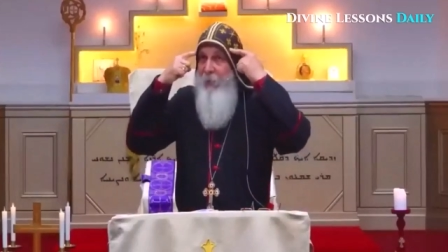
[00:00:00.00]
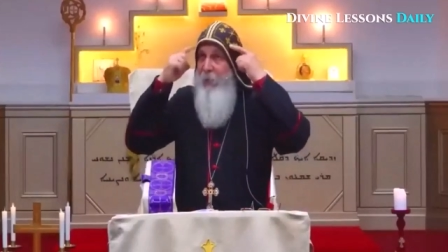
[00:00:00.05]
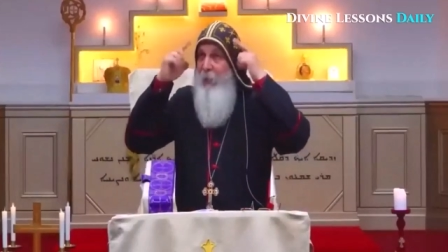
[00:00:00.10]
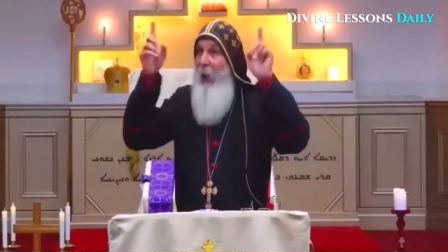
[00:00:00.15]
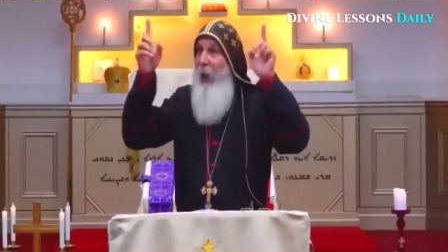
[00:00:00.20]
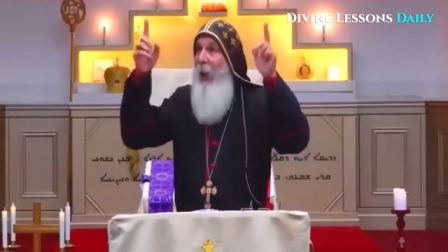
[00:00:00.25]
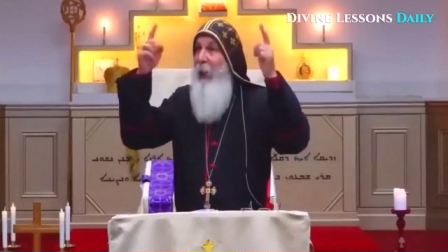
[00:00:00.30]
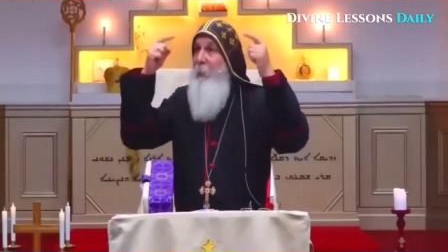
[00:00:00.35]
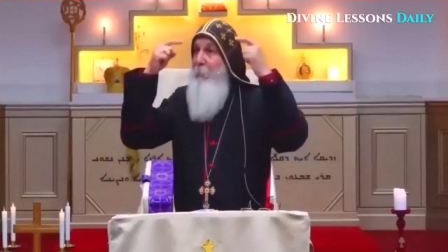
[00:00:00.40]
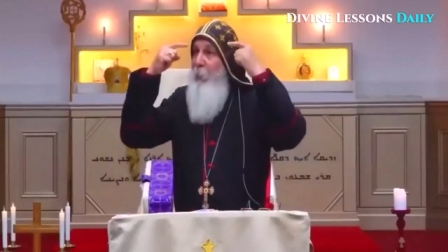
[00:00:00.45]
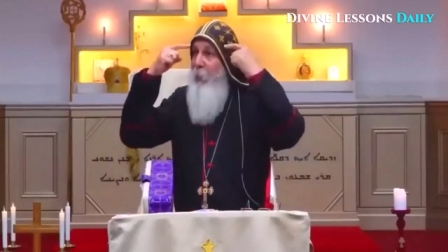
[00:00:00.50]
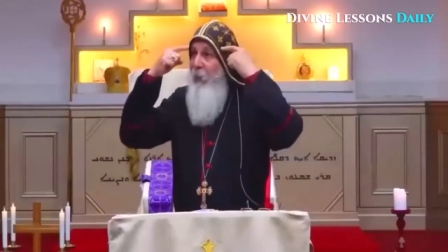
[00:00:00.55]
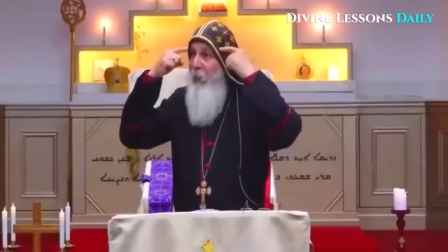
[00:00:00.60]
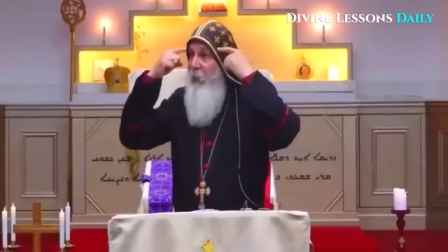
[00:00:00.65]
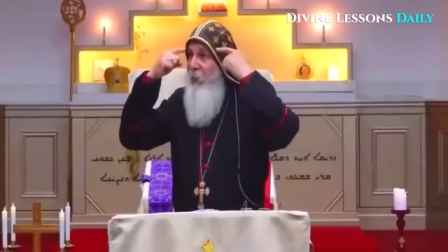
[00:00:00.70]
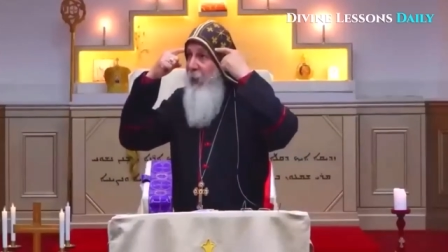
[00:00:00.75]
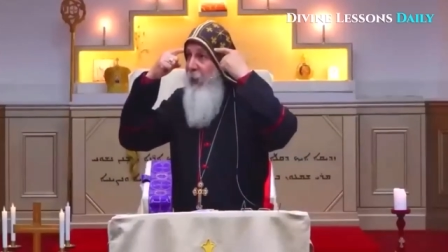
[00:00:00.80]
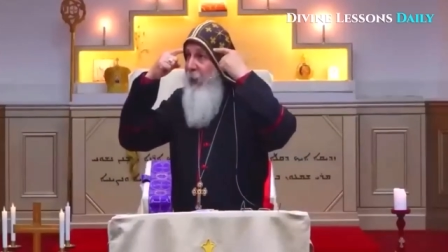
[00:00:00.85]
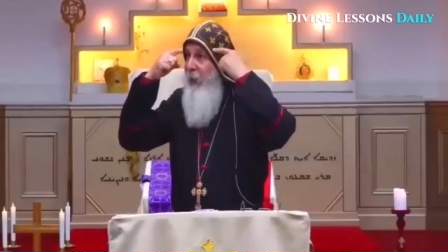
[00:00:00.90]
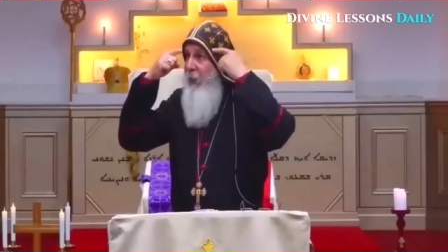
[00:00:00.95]
God put
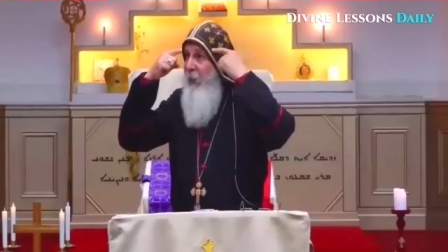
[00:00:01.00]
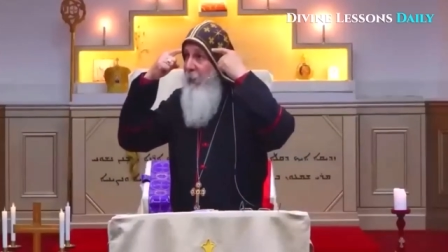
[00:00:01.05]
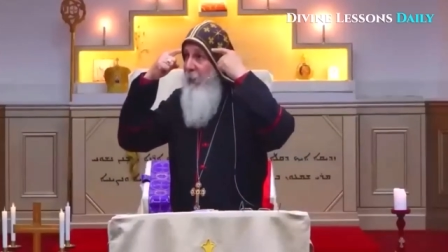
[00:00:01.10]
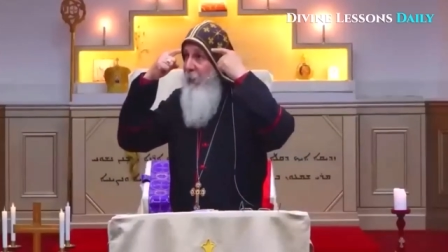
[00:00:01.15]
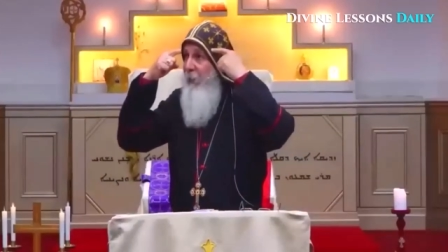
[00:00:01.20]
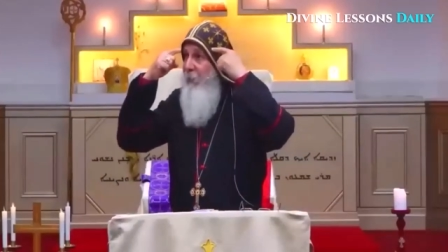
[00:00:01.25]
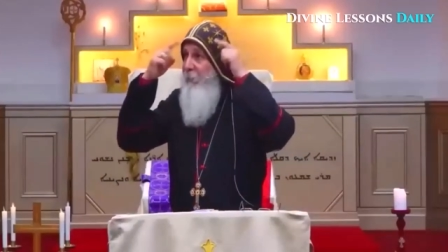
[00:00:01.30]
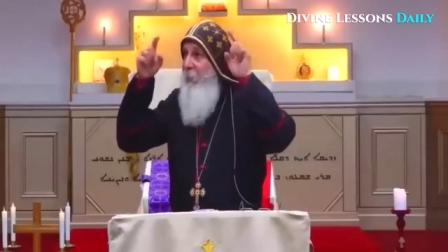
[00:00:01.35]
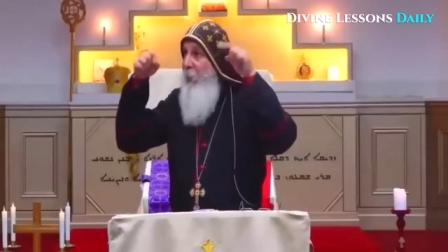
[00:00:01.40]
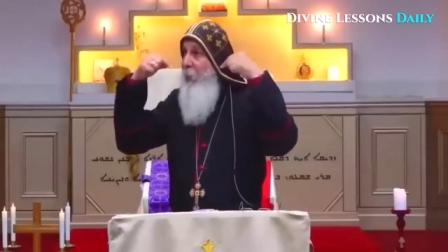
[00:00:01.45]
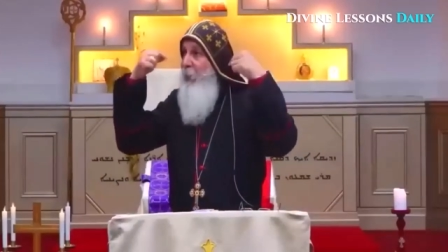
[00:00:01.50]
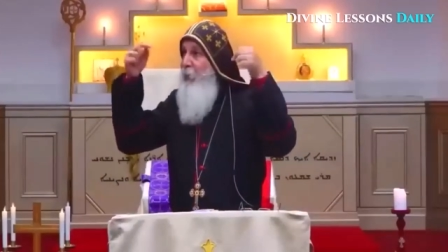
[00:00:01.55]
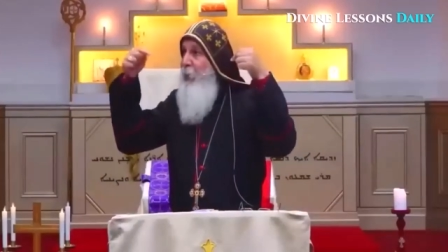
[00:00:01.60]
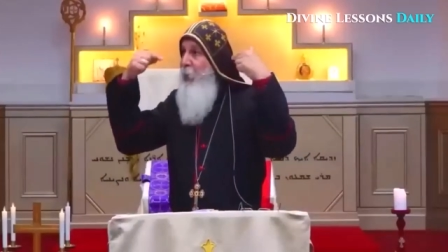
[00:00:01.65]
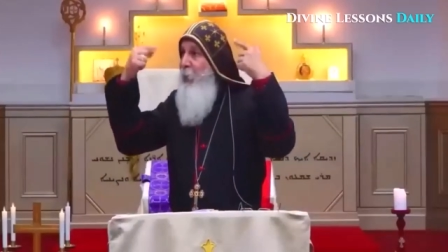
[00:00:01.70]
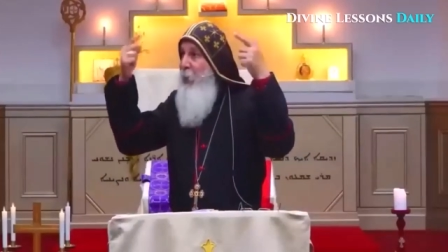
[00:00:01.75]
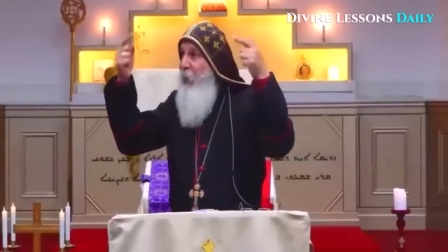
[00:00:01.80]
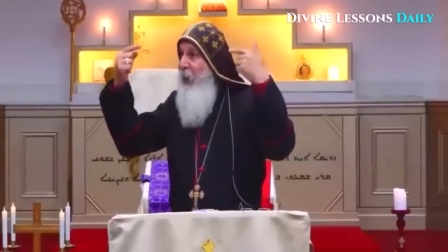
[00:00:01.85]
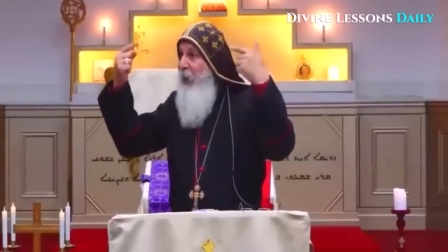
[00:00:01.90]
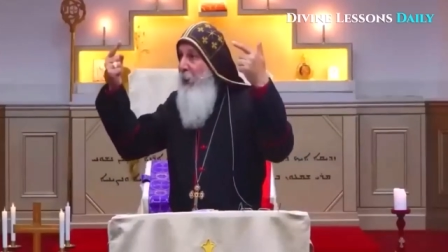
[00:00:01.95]
it there for it to
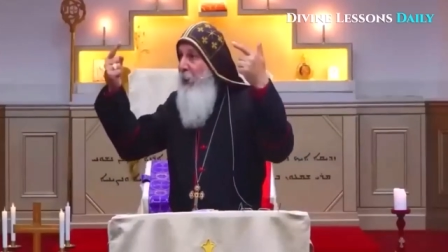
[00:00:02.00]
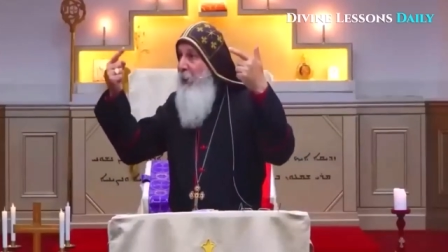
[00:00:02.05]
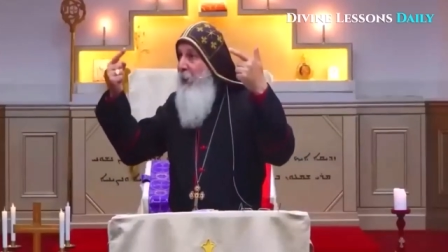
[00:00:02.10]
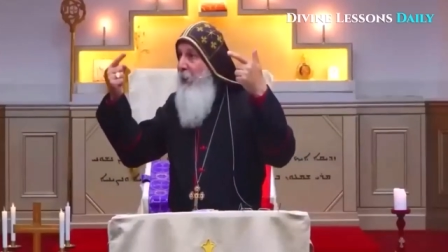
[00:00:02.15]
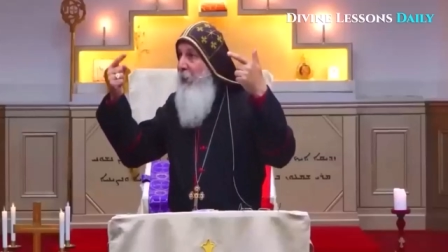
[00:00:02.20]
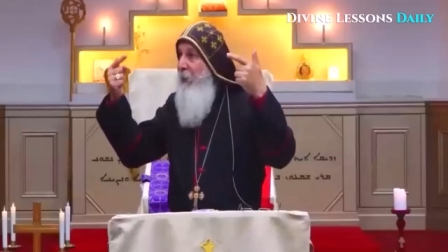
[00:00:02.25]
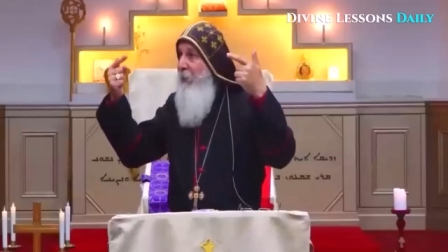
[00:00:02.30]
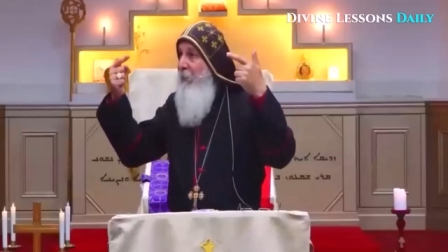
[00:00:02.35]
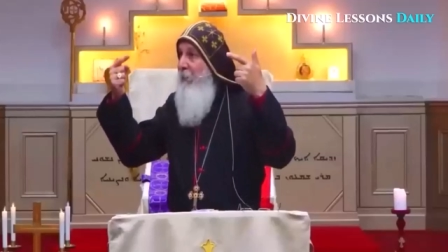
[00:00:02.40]
think,